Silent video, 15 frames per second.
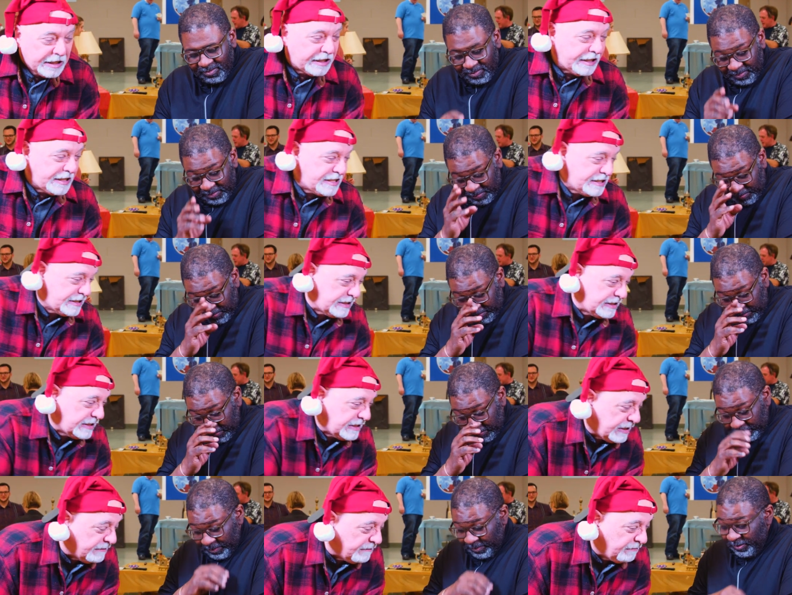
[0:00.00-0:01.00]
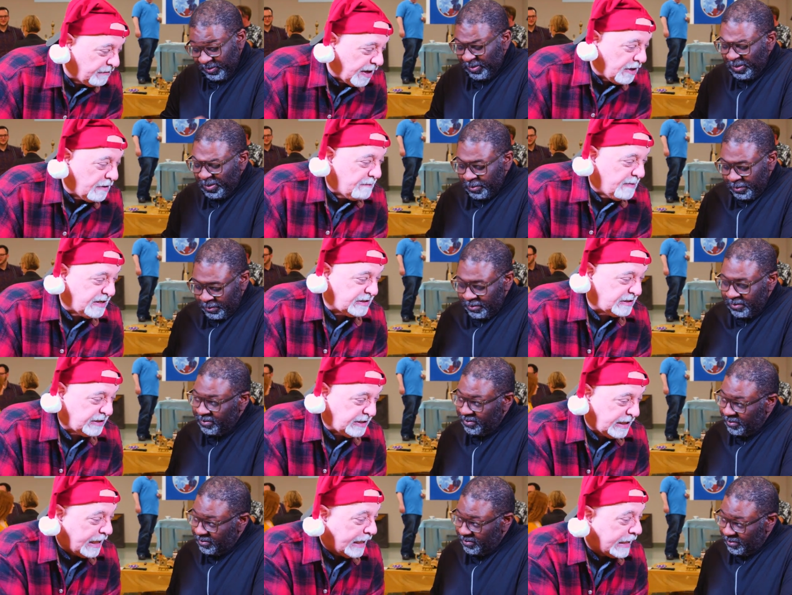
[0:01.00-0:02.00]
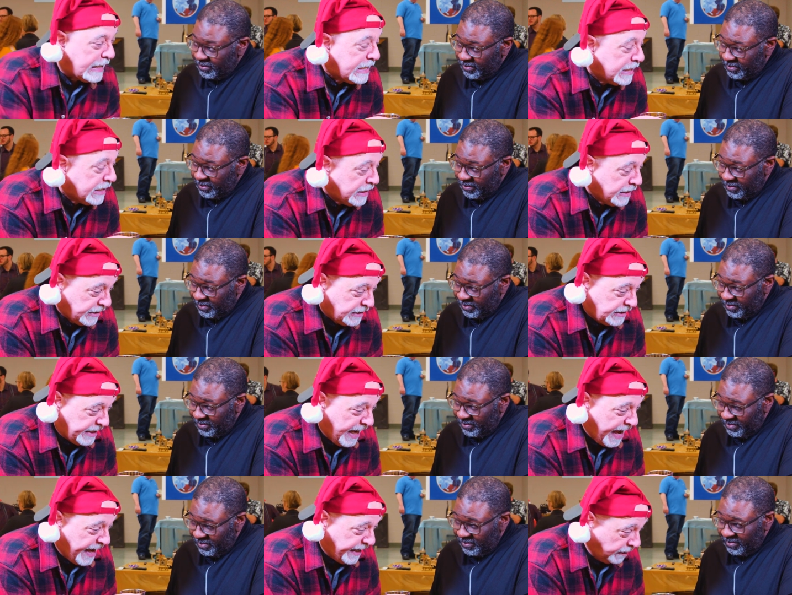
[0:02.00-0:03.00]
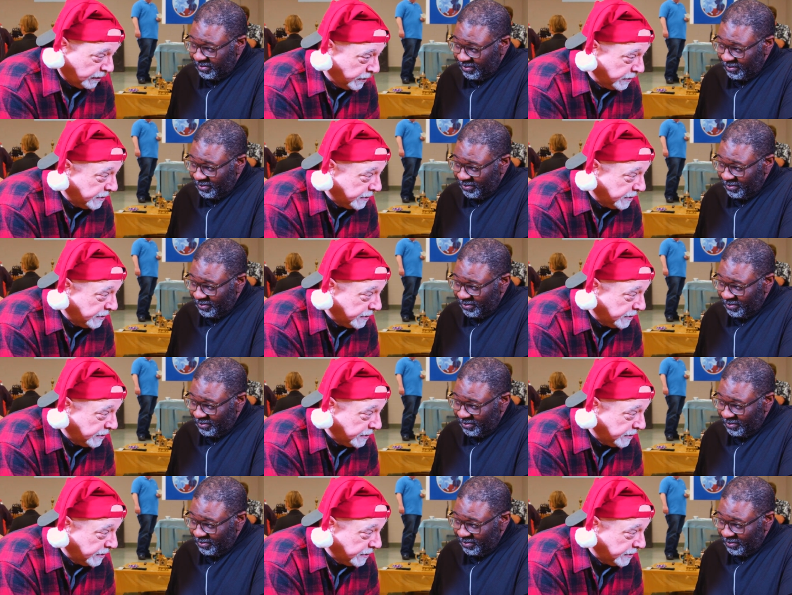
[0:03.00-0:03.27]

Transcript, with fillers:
Speaker 1: Because the environmentally gay